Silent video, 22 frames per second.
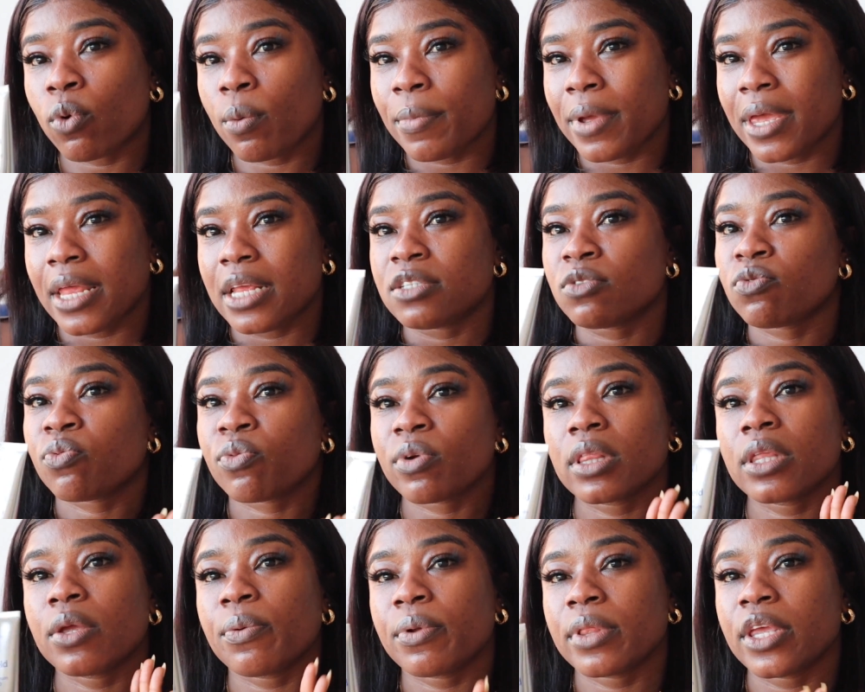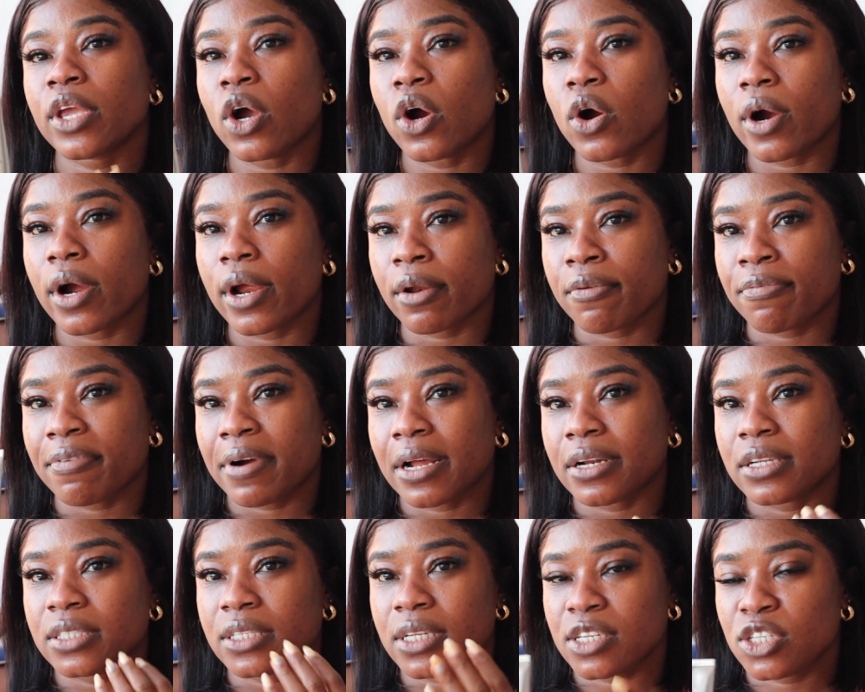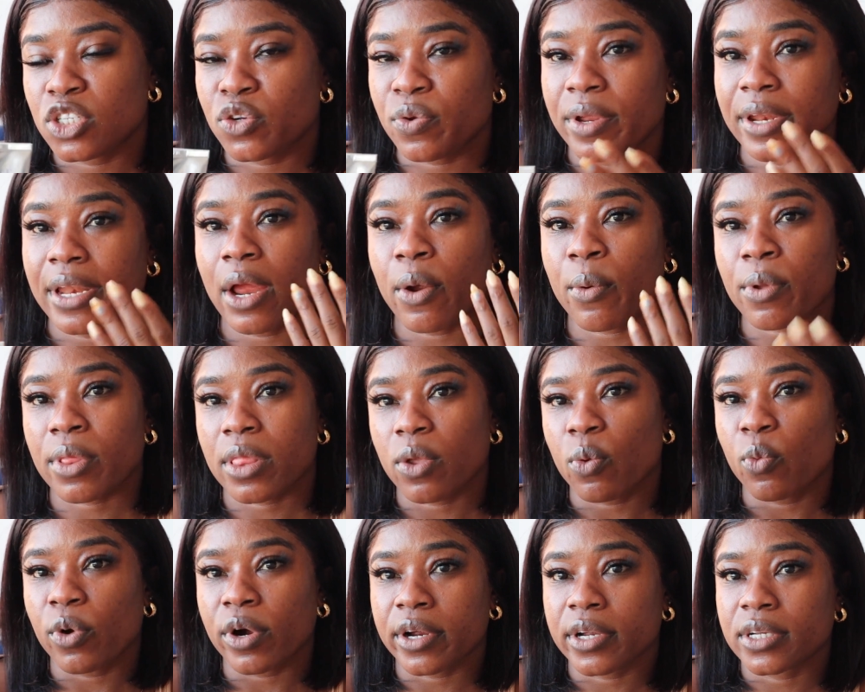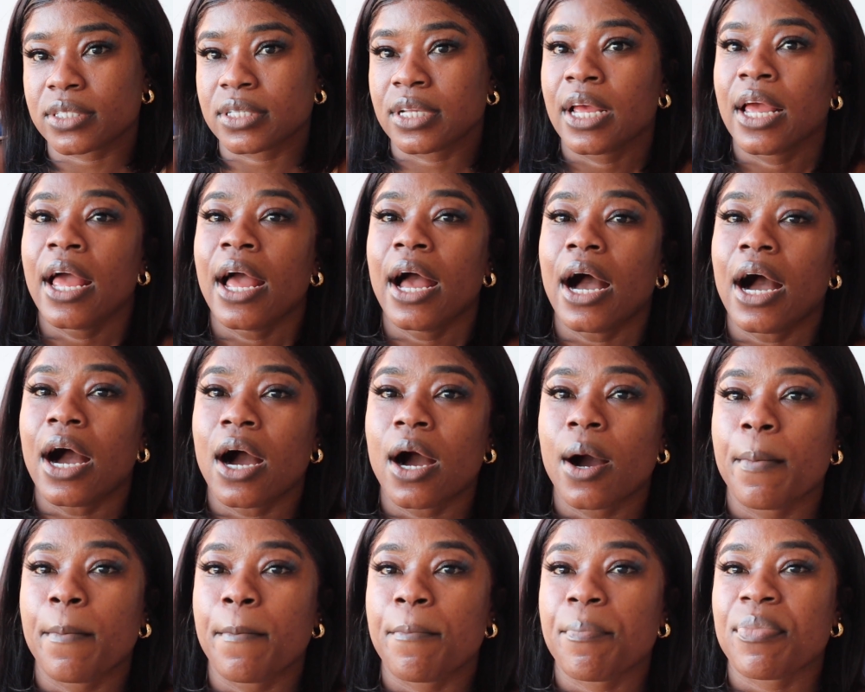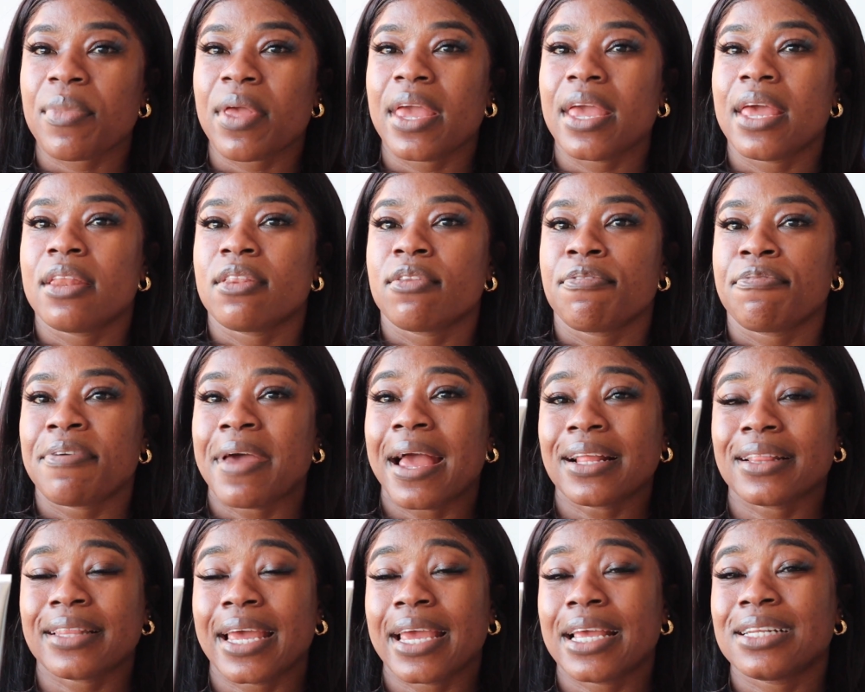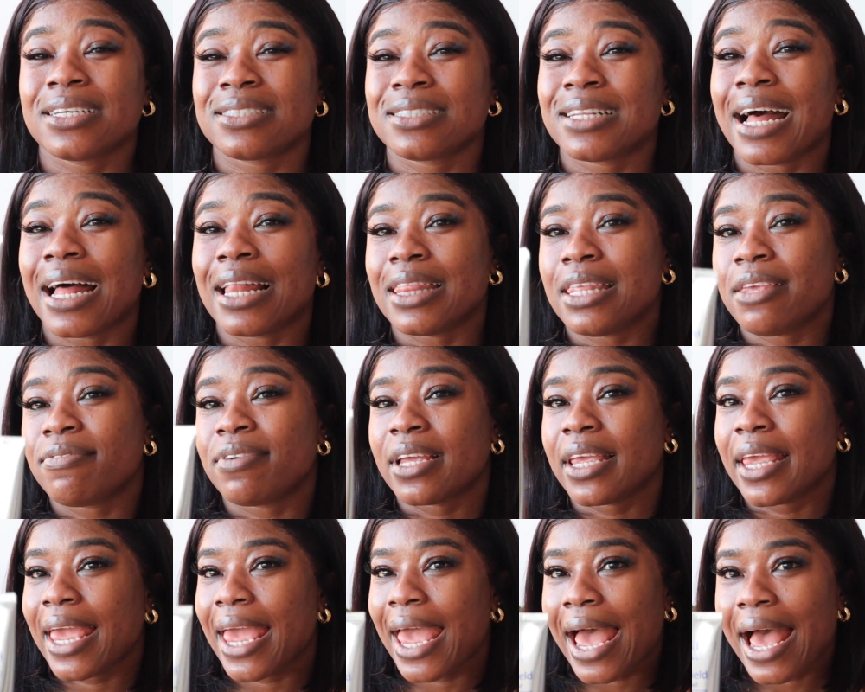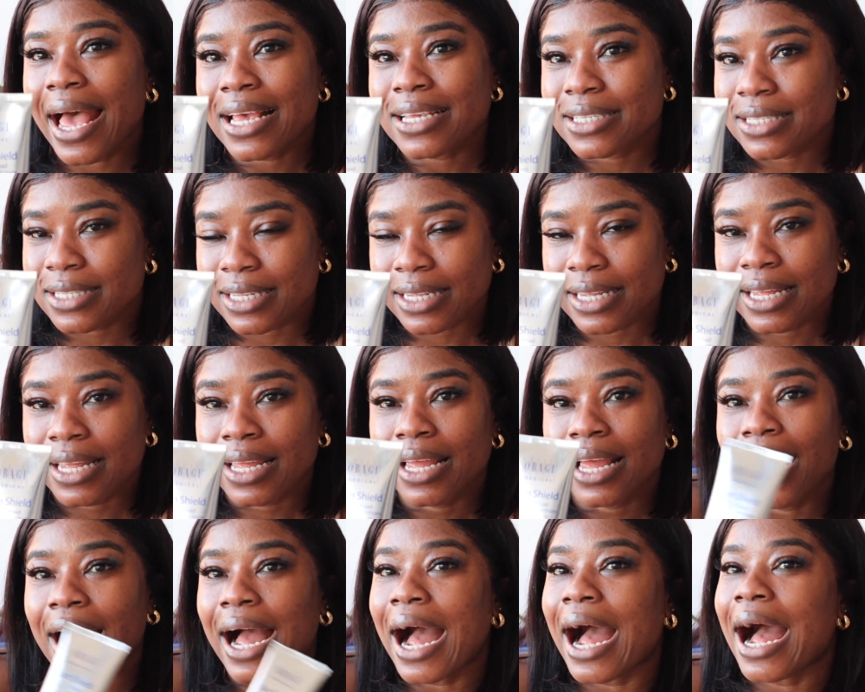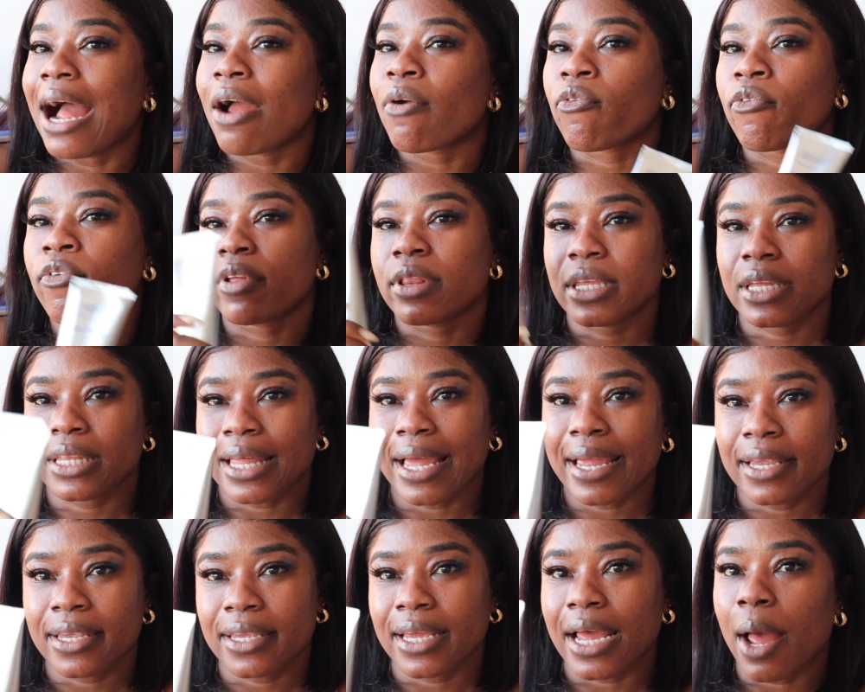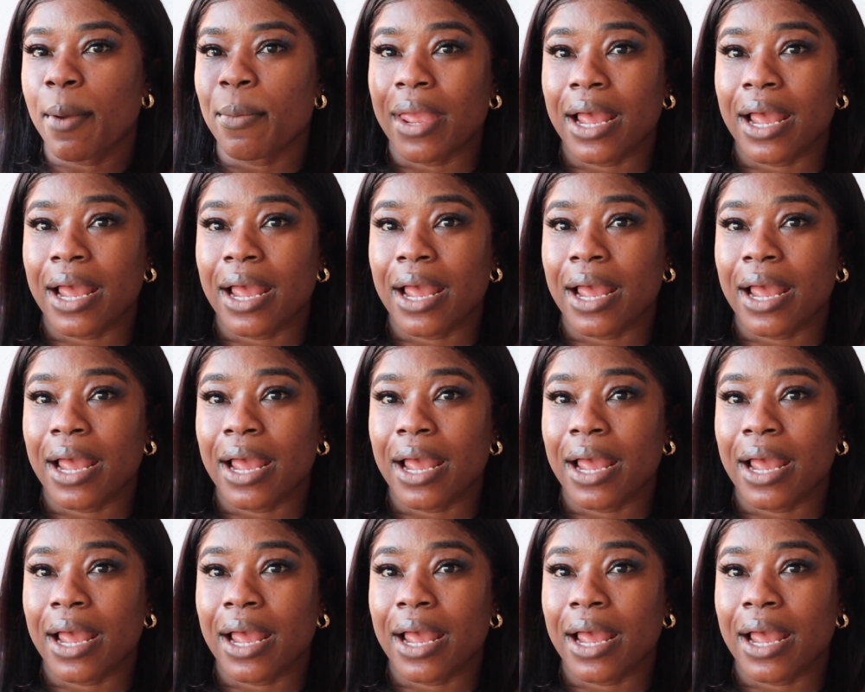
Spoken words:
woman, it's really, really hard to find a sunscreen that really works. And the fact that it does not leave a cast, I really like it. I